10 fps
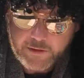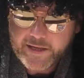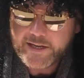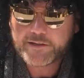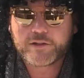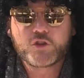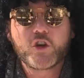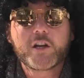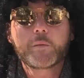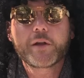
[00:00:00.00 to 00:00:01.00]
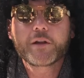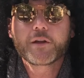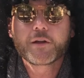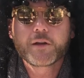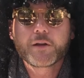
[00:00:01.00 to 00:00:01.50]
Ladies and gentlemen,
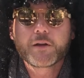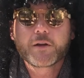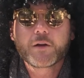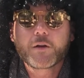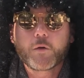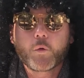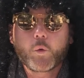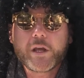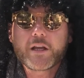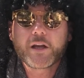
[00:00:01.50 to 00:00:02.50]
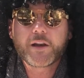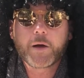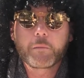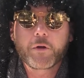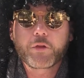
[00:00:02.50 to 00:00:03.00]
week
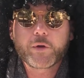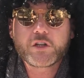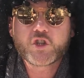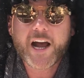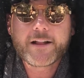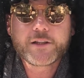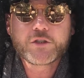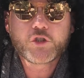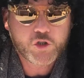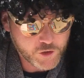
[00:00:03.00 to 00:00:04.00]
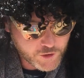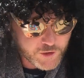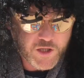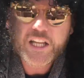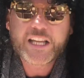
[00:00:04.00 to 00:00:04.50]
number 3 challenge
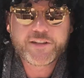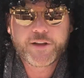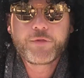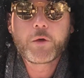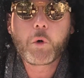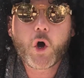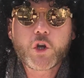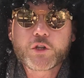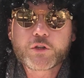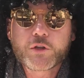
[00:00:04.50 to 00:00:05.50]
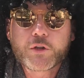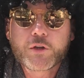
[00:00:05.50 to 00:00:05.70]
is in the books.